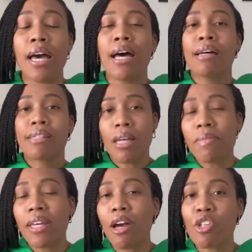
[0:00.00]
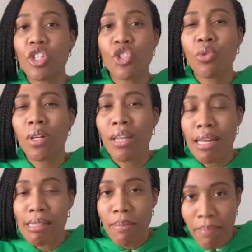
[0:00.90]
Something else that you would
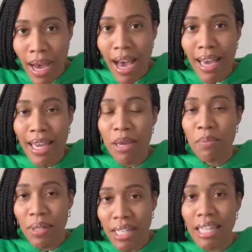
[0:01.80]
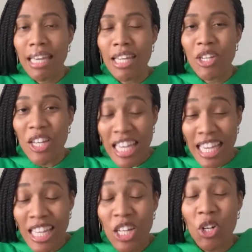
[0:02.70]
like to buy and put
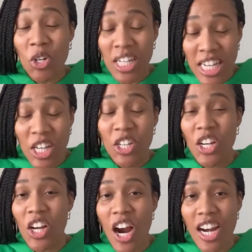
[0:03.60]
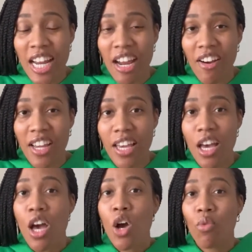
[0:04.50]
in or near your garden area
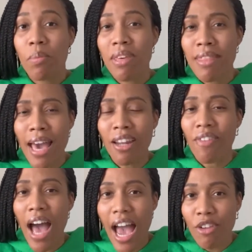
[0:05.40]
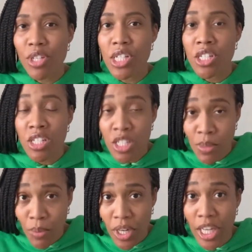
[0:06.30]
would be that of Irish
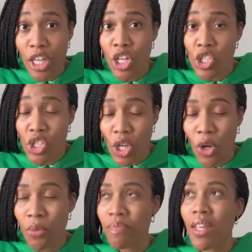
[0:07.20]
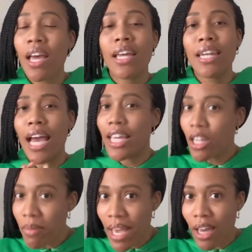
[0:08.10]
Spring soap. Now
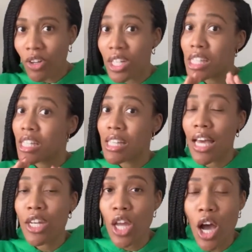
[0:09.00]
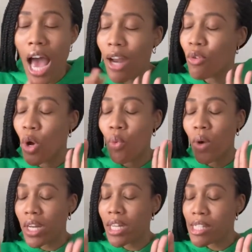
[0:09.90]
hear me out on this, because I don't know
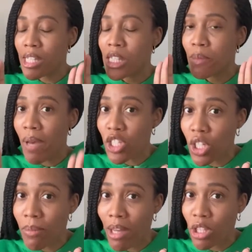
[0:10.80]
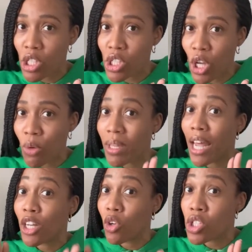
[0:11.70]
what it is that's special about this soap, and
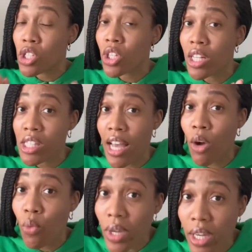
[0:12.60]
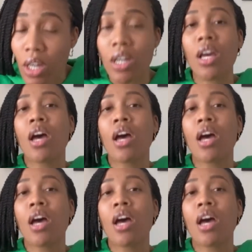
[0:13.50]
I know this is going to sound weird,